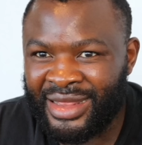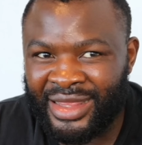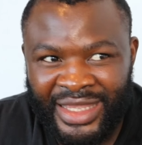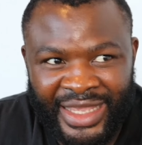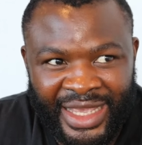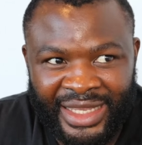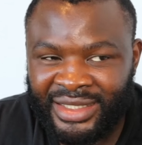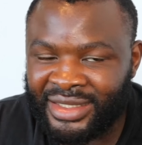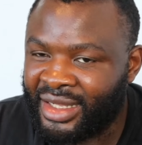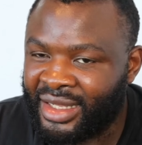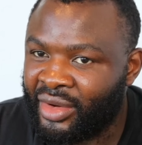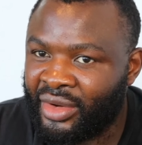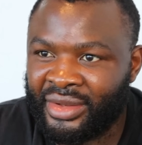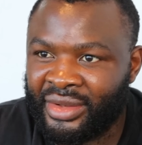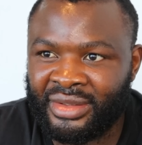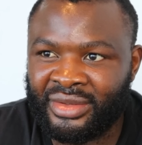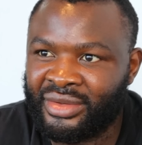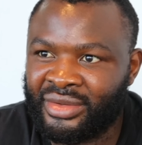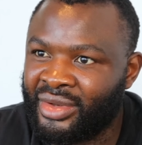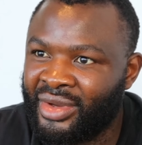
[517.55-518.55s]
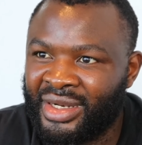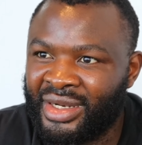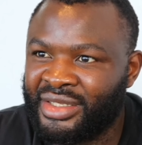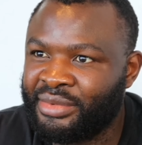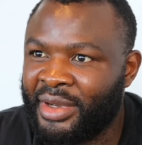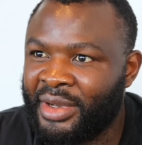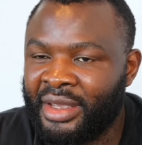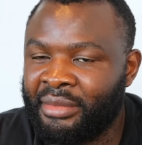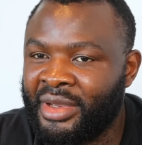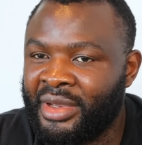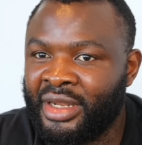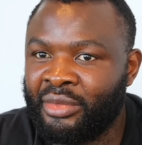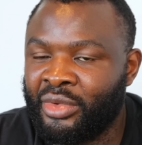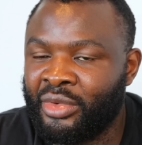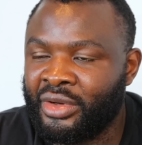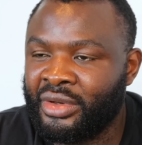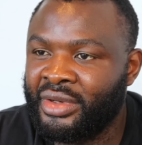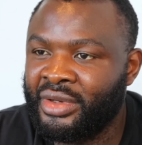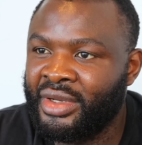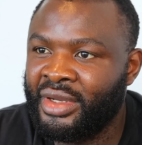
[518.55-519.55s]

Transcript: yes now to go and spar him anymore.